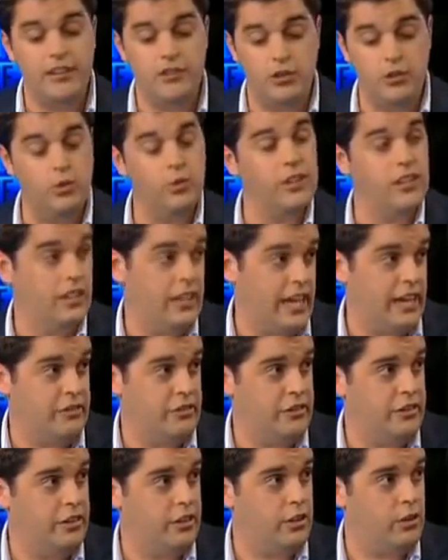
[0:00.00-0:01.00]
to an
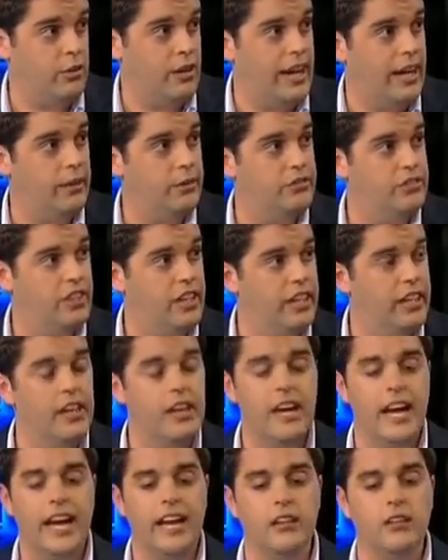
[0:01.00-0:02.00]
election year crowd, saying,
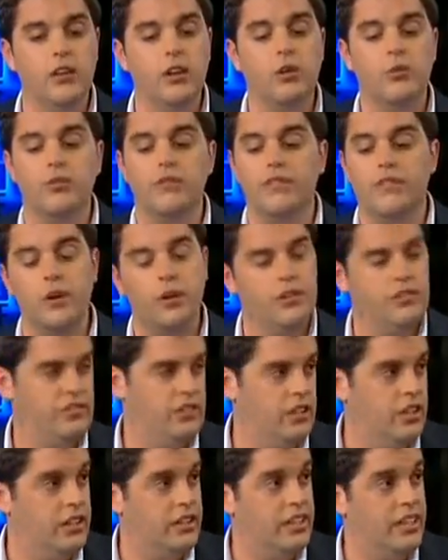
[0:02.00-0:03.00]
hey, look, we're
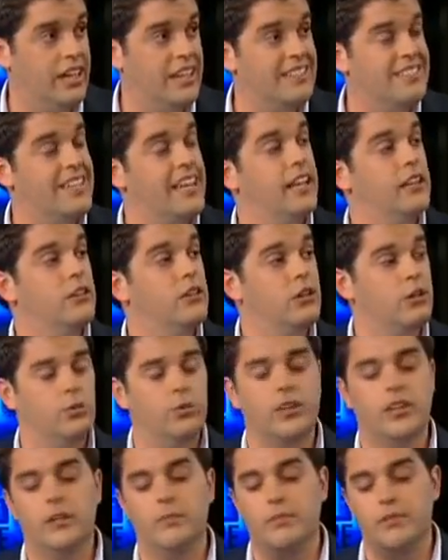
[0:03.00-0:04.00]
focusing on cuts. Hey, look,
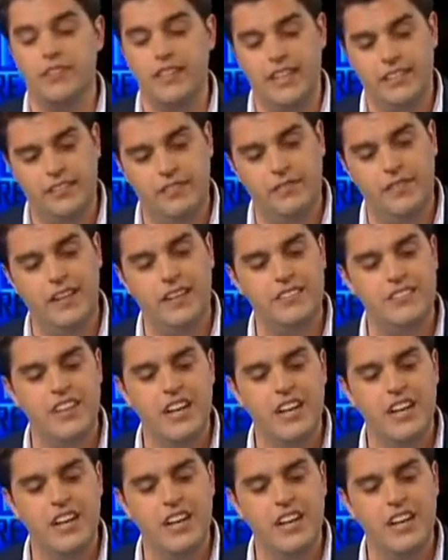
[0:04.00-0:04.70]
we're going to protect defense.